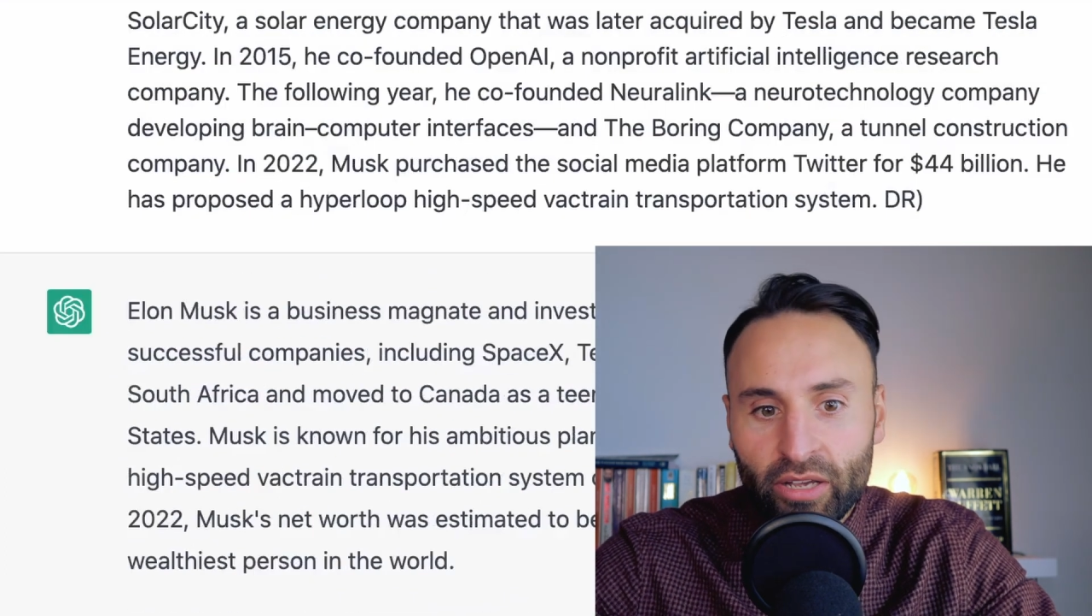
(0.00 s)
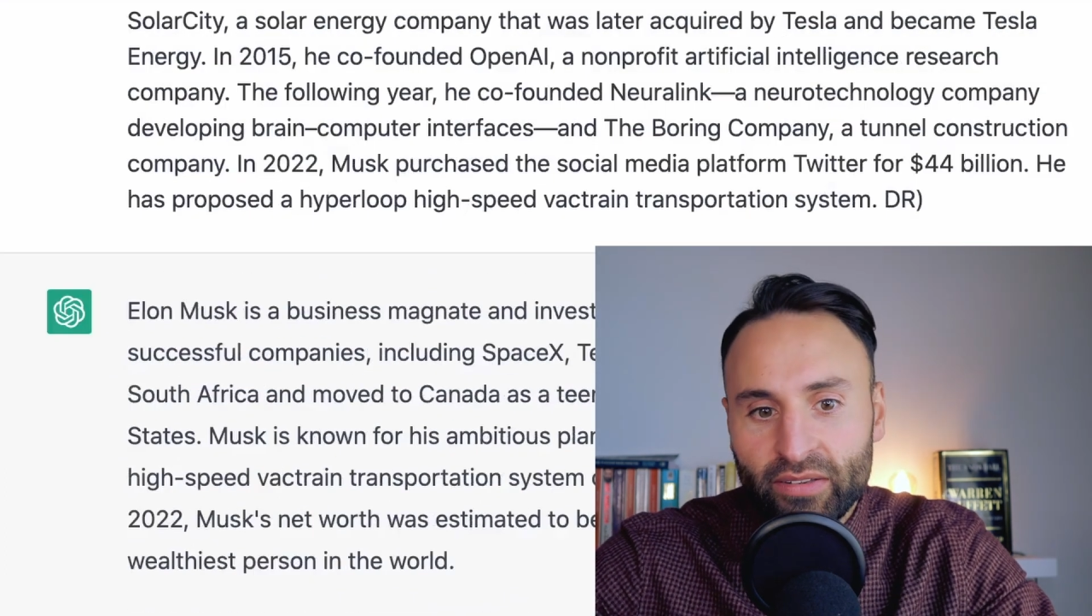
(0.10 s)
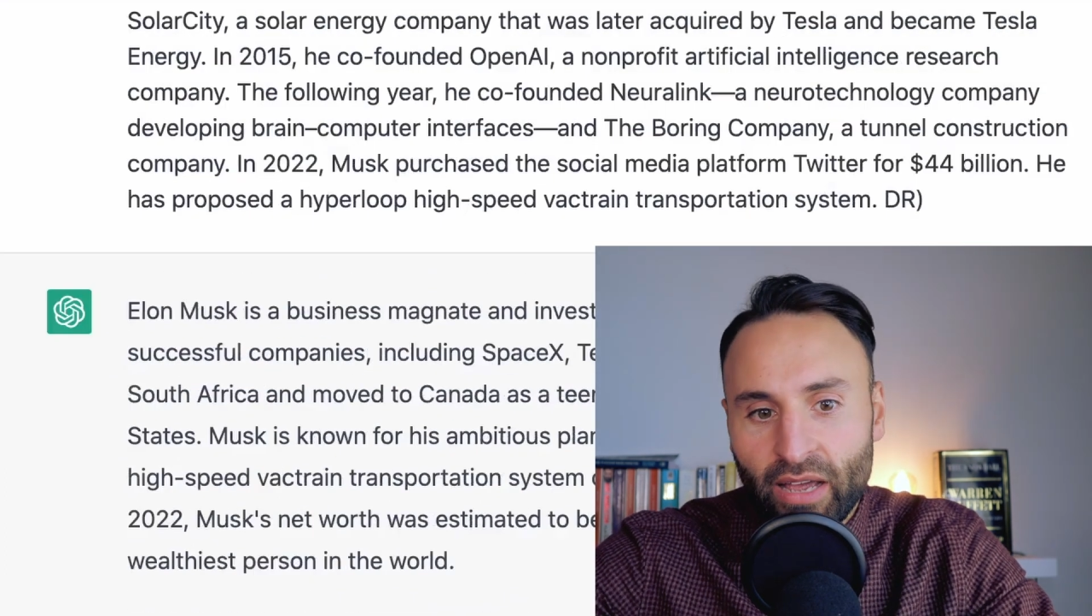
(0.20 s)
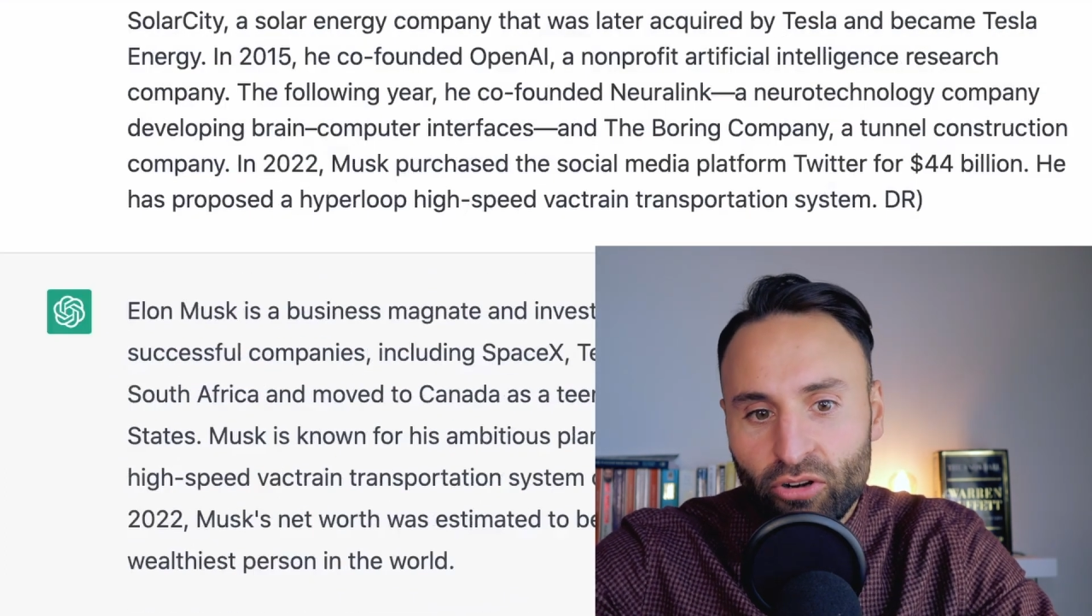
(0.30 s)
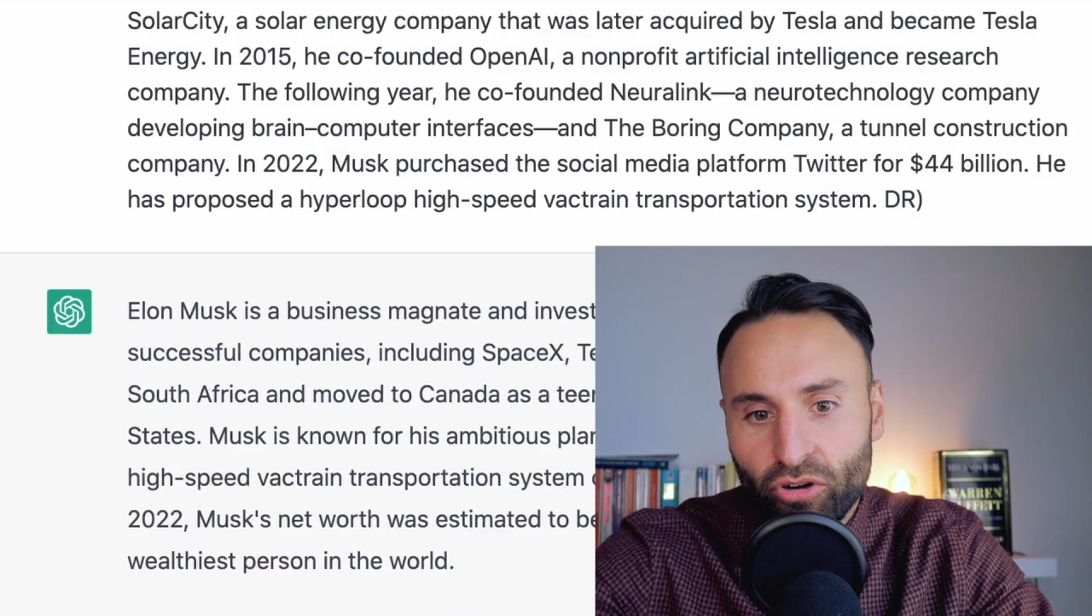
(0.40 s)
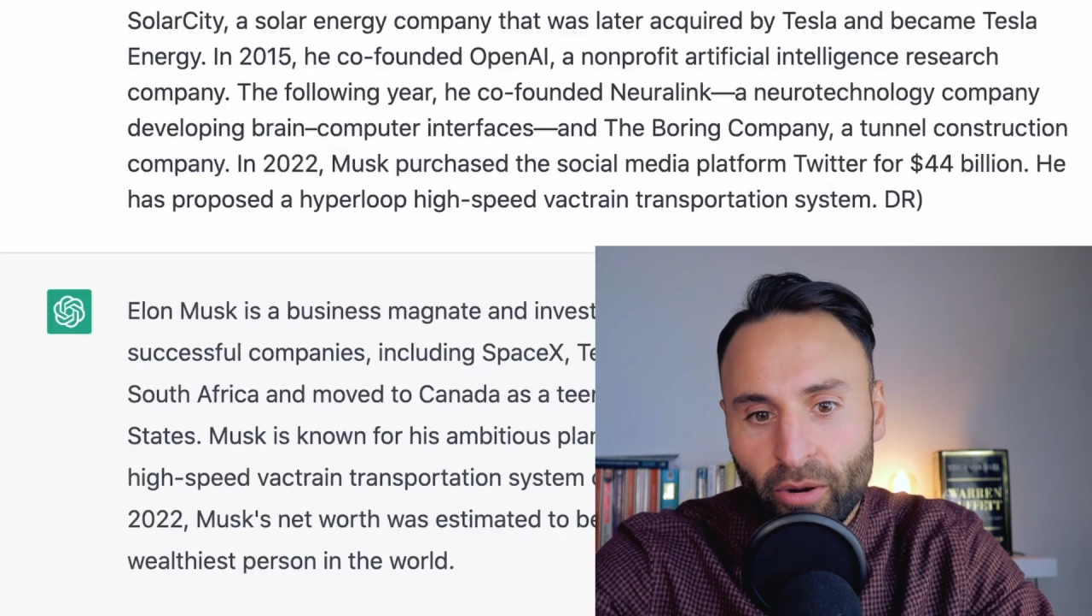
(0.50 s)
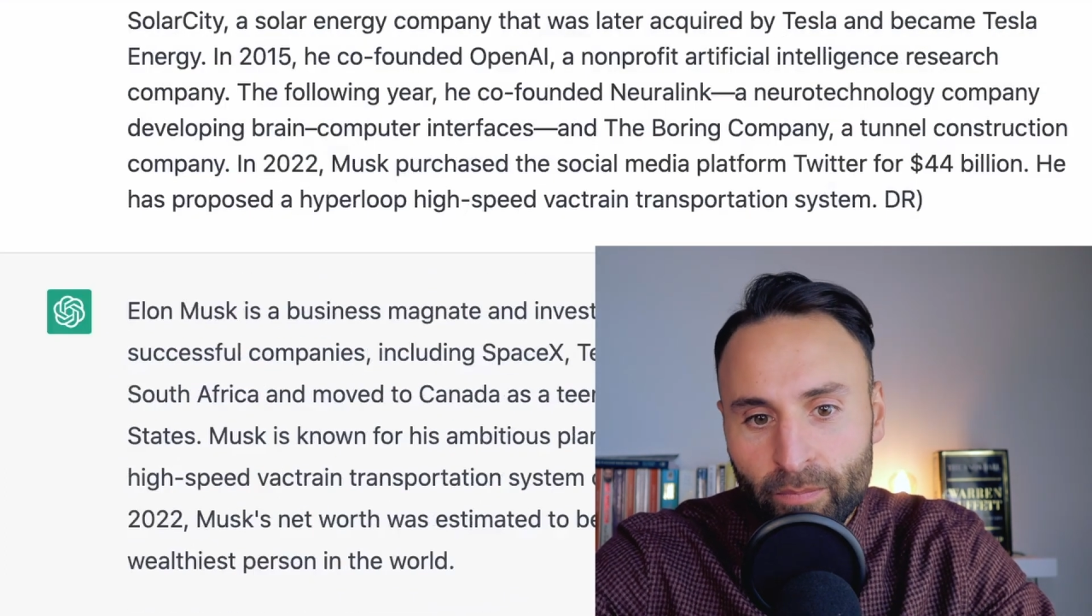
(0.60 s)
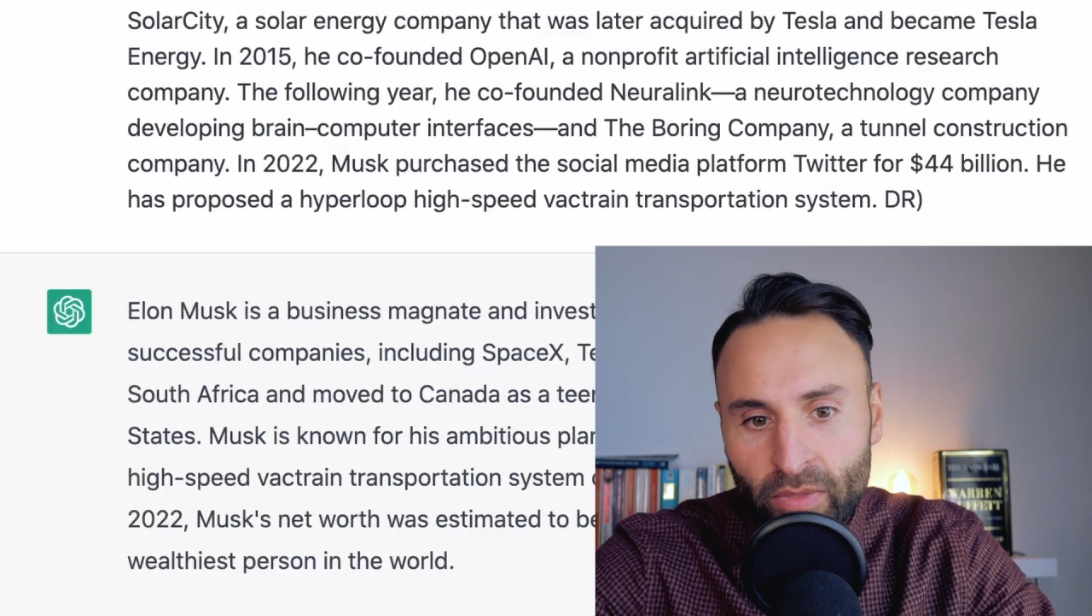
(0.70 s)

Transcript: etc.